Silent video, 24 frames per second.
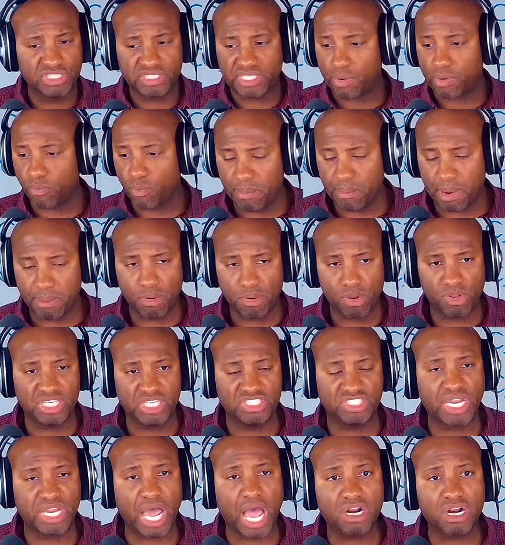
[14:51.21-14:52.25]
I remember these
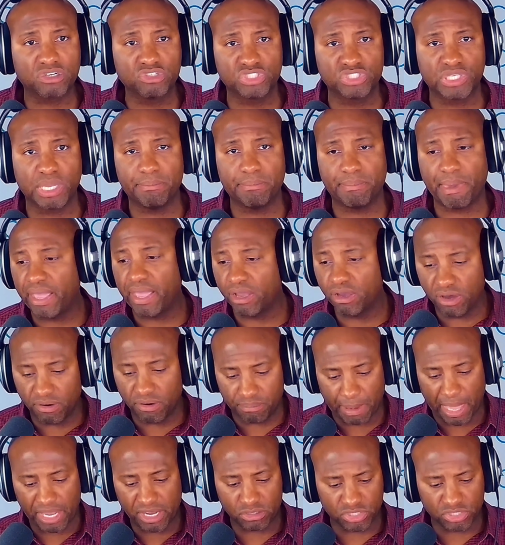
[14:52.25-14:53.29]
doctors in
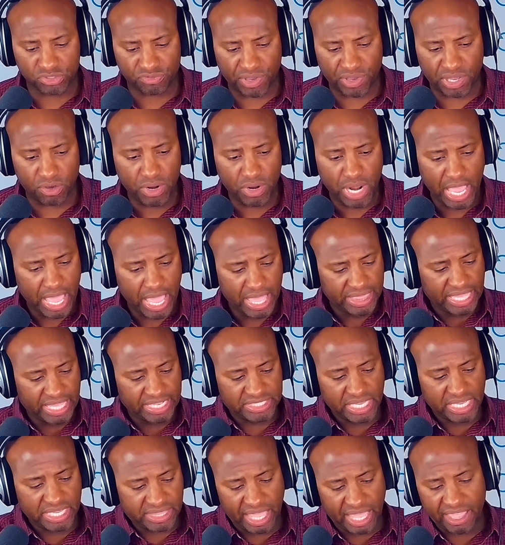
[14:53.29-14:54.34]
Bakersfield, they
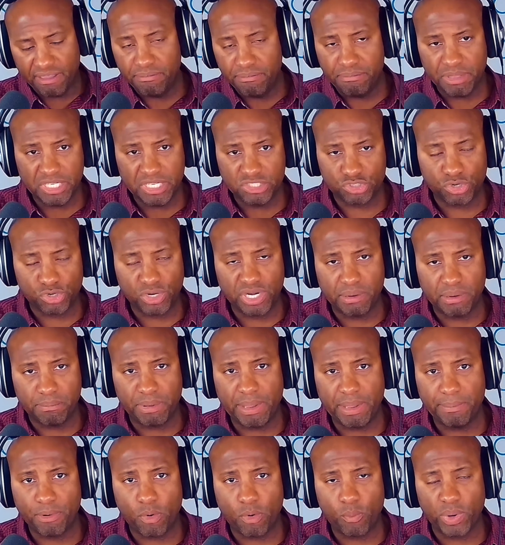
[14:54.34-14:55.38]
said they've been treating
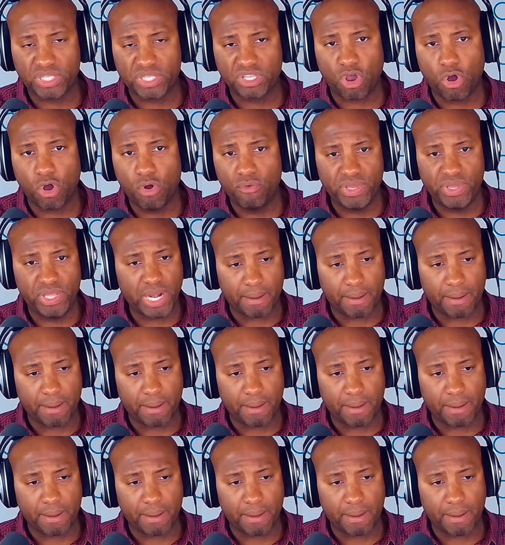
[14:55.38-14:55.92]
people with COVID.